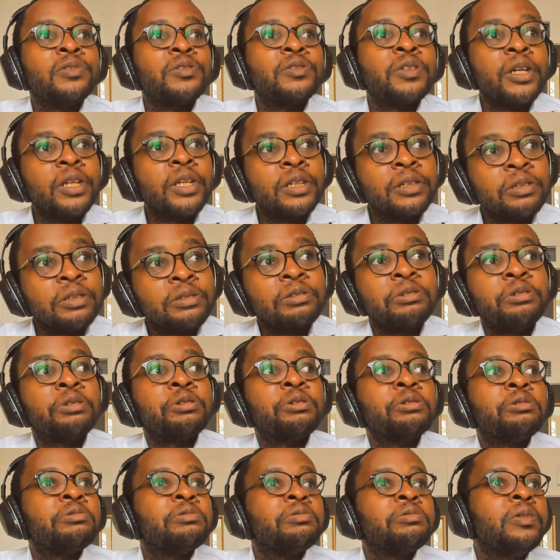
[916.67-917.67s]
Studied,
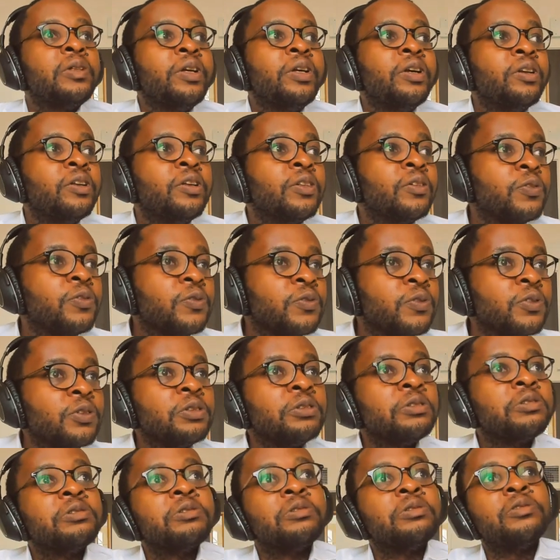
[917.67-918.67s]
the
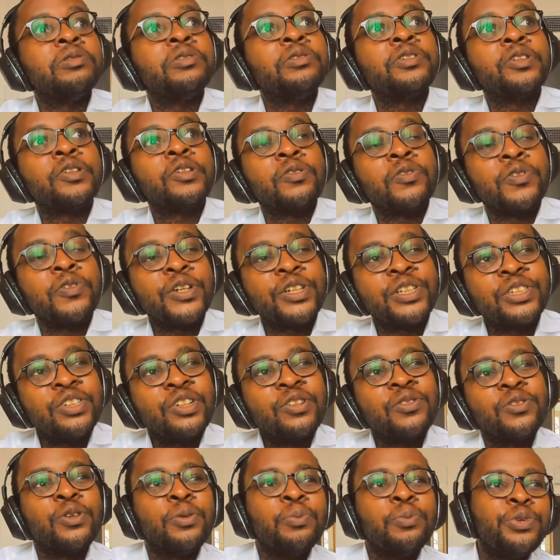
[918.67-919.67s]
full sort of first
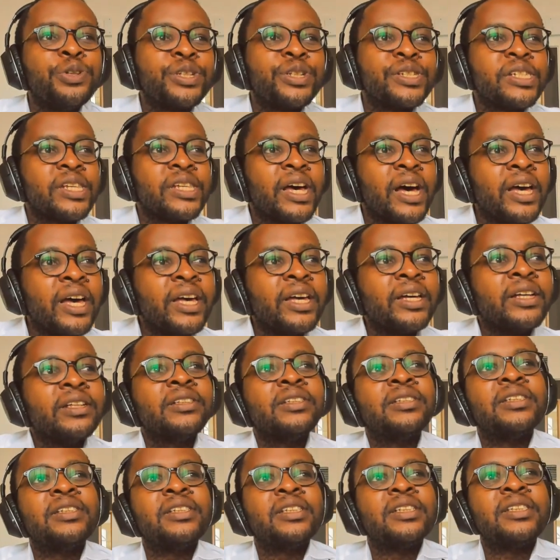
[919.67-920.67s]
year of computer science,